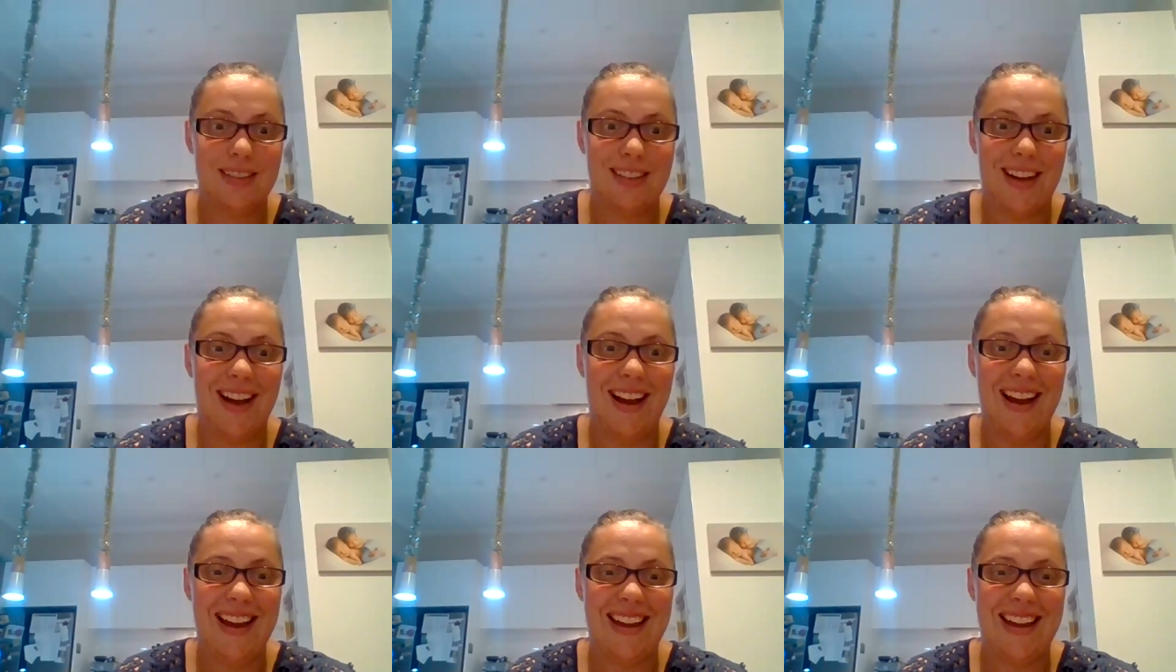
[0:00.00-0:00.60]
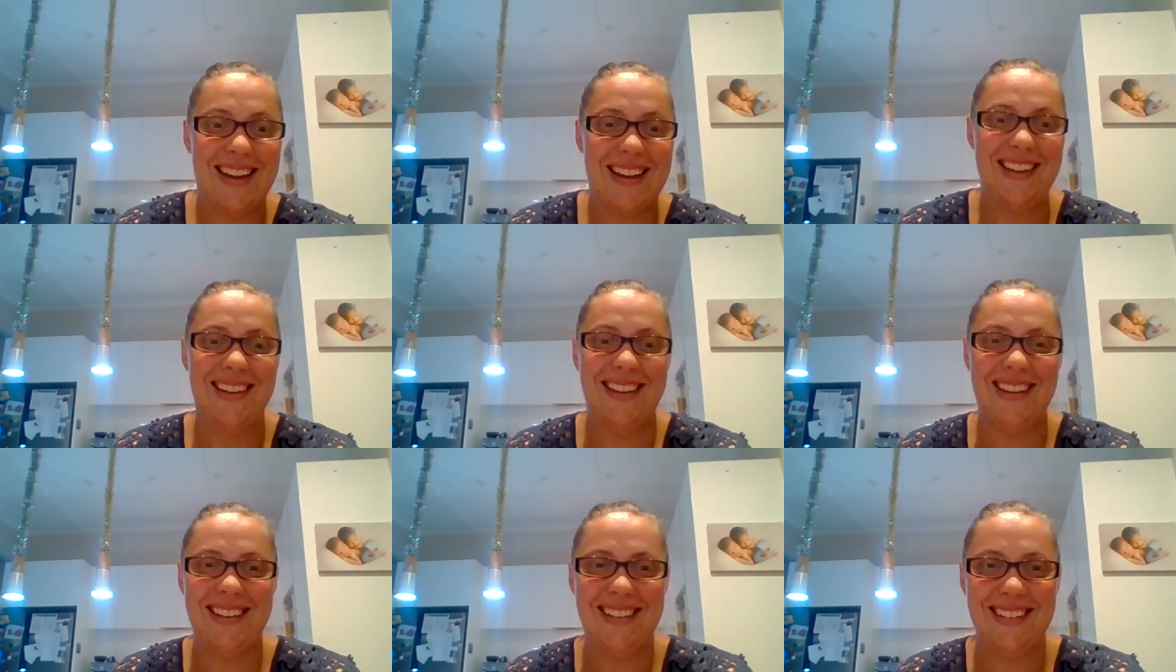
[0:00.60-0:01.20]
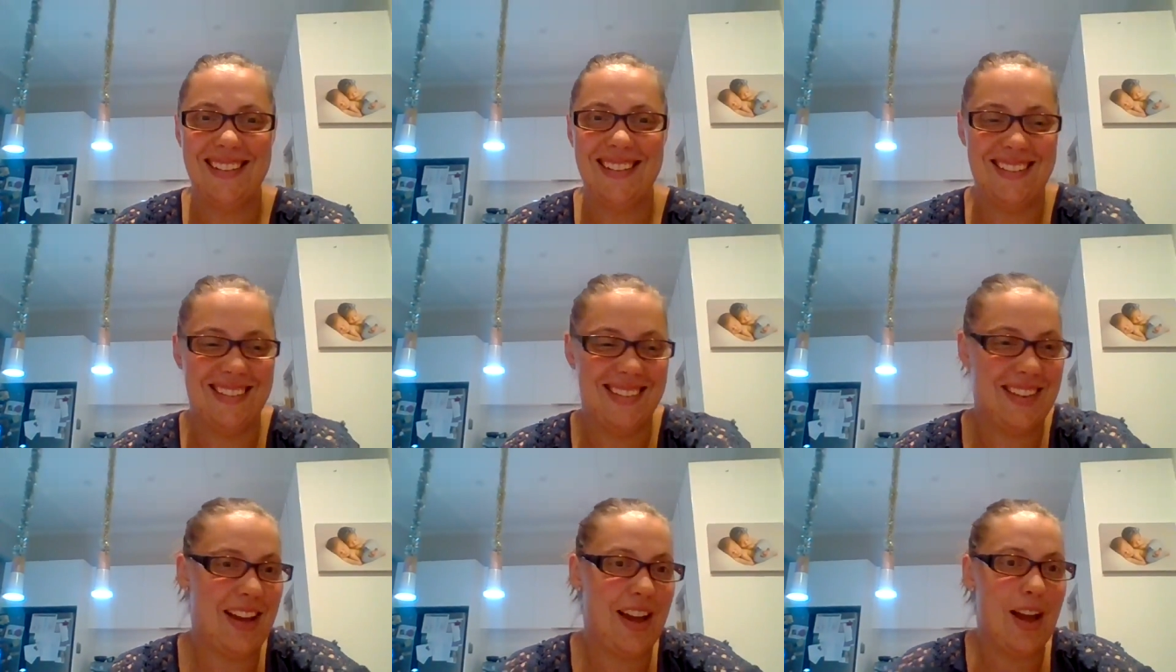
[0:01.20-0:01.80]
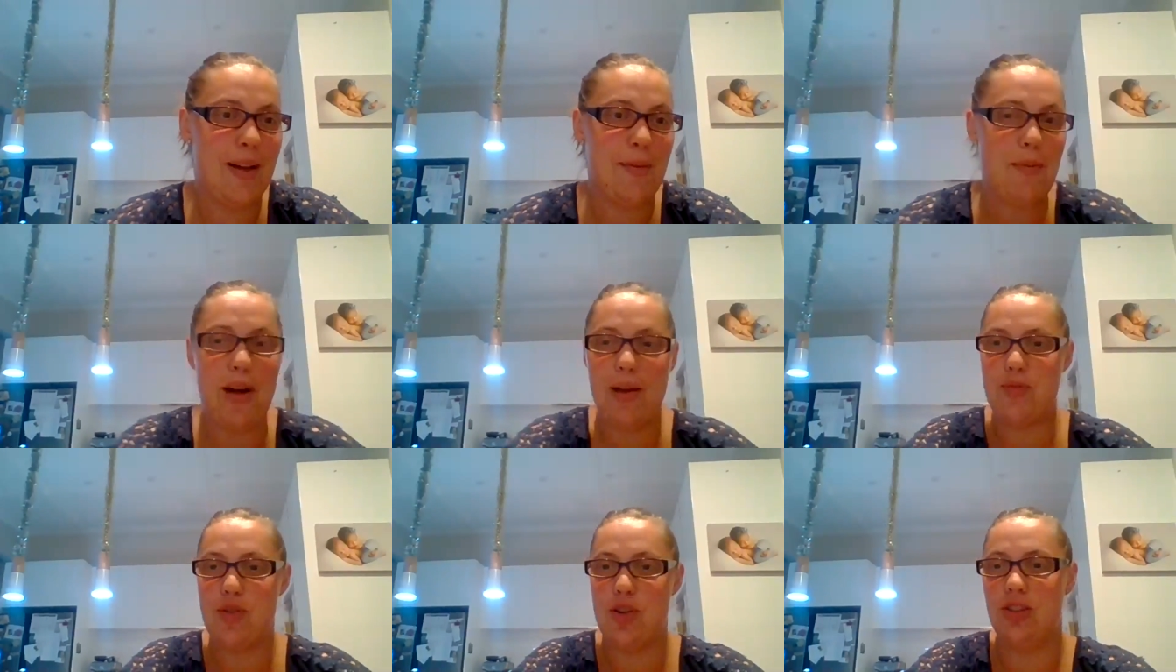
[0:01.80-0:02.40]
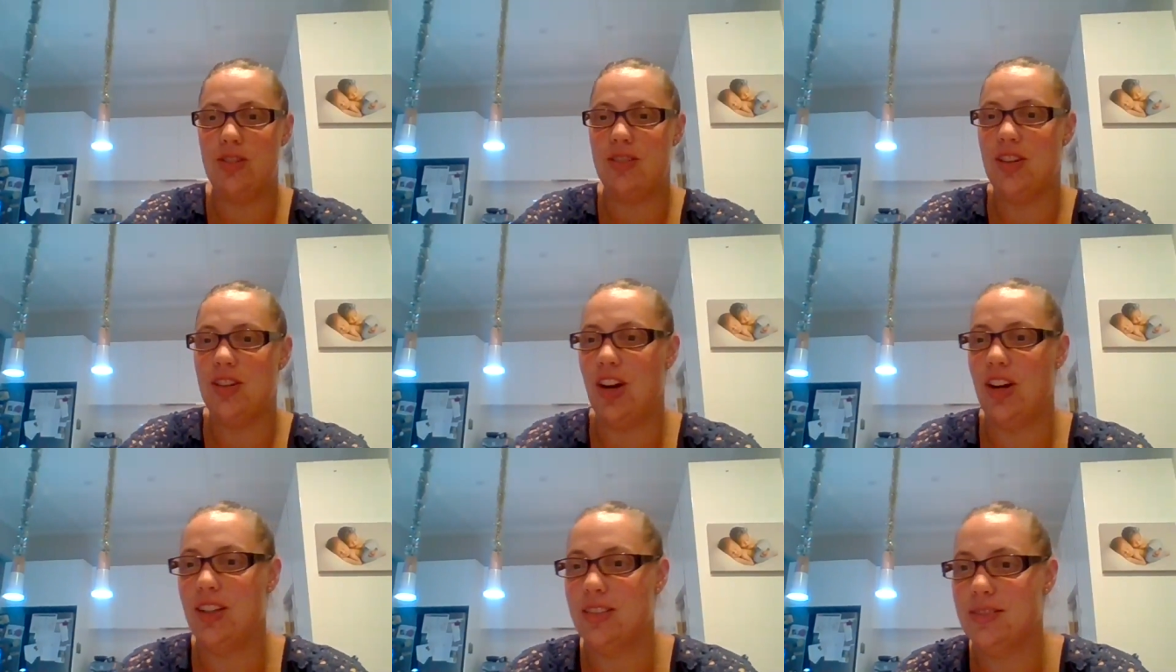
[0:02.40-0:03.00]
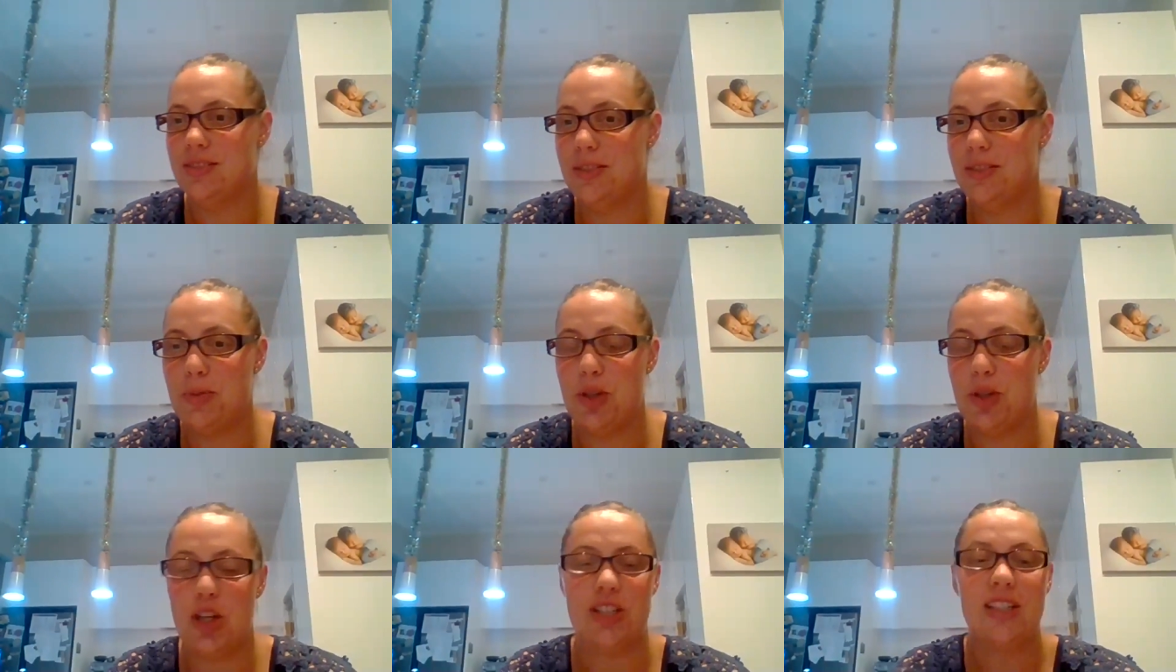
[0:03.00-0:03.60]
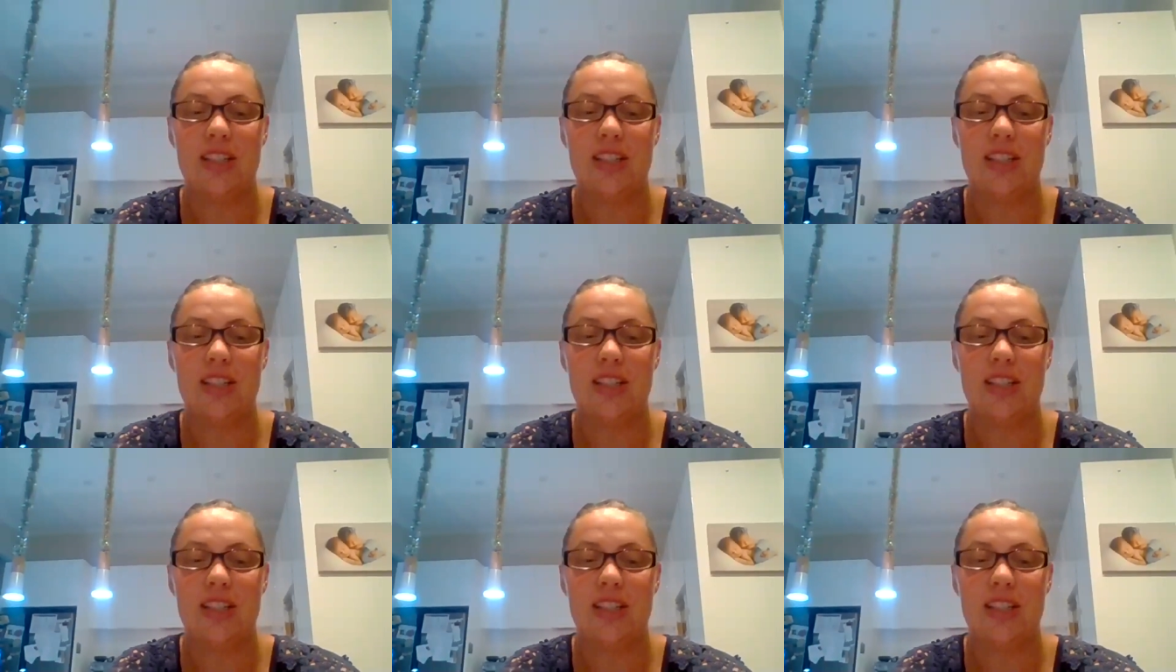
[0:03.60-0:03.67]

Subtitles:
Hi. Am I on mute? No, I'm good.